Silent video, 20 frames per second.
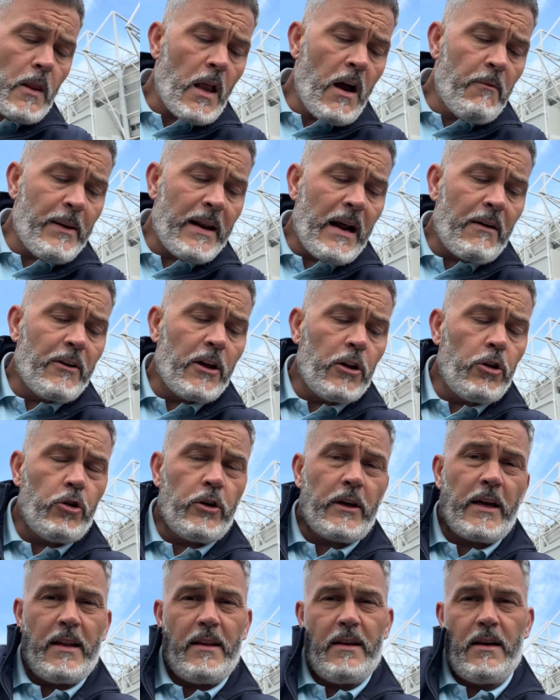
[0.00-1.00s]
I've been having a
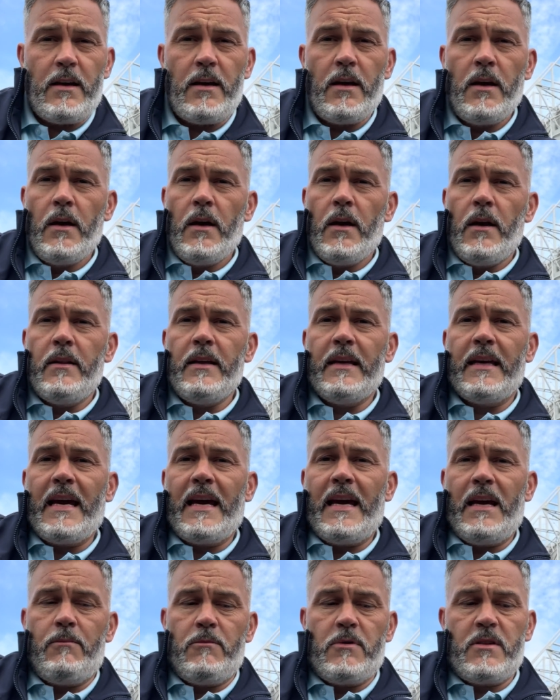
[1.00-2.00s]
look at the
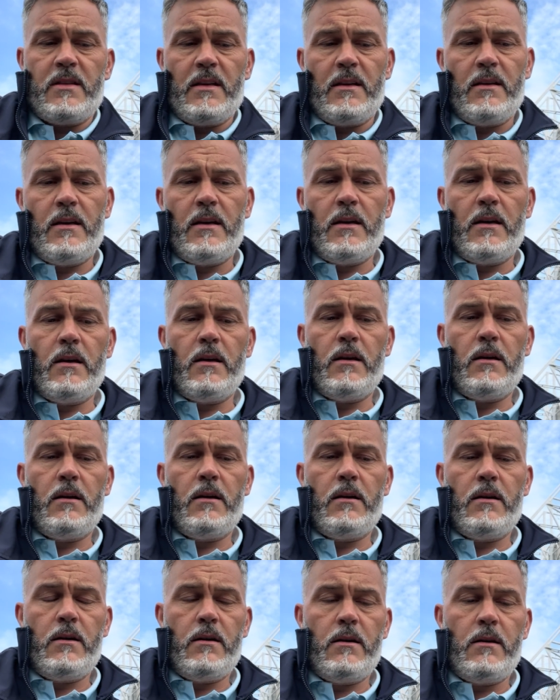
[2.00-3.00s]
games that
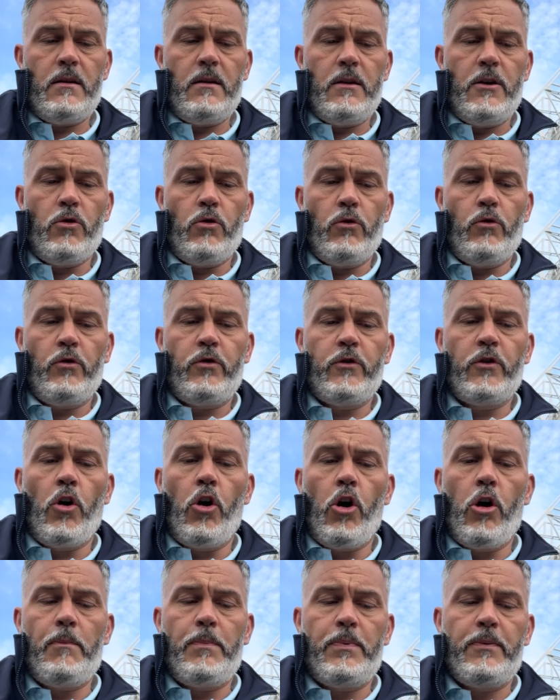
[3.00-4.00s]
those
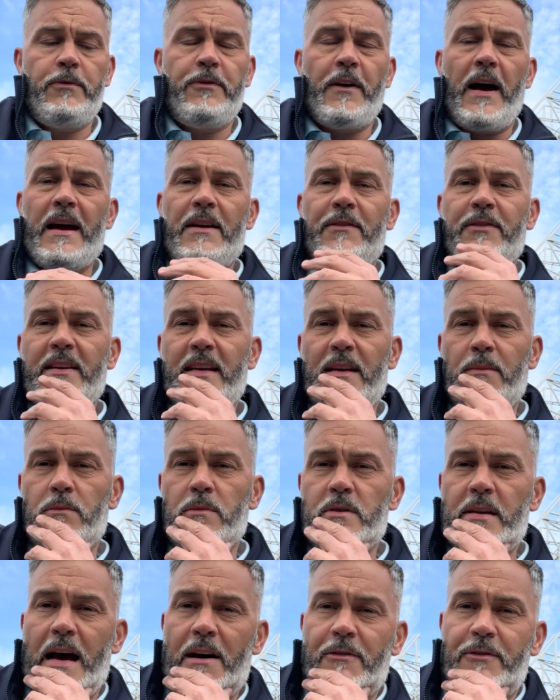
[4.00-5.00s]
top 5
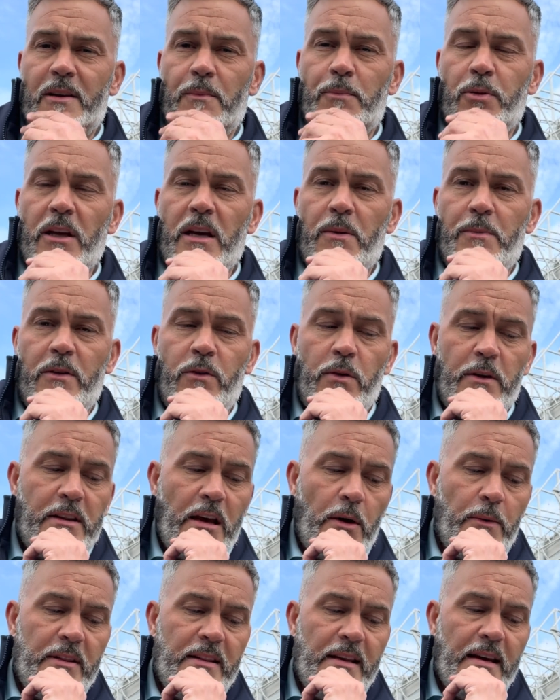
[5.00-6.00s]
teams have to play between
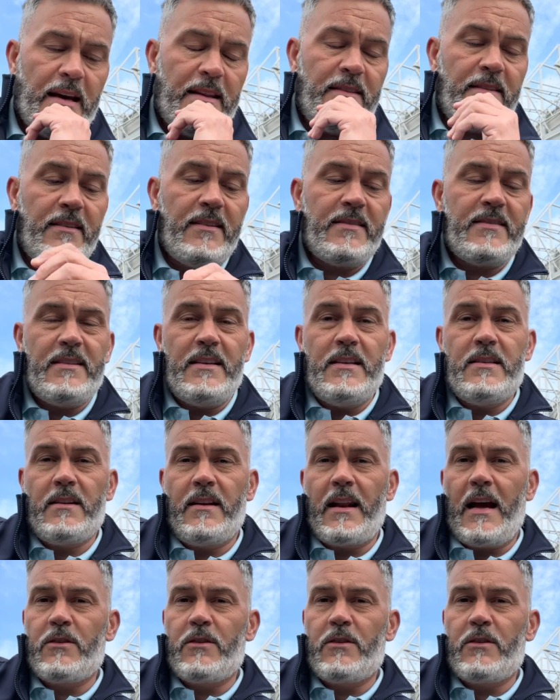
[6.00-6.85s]
now and the end of the season.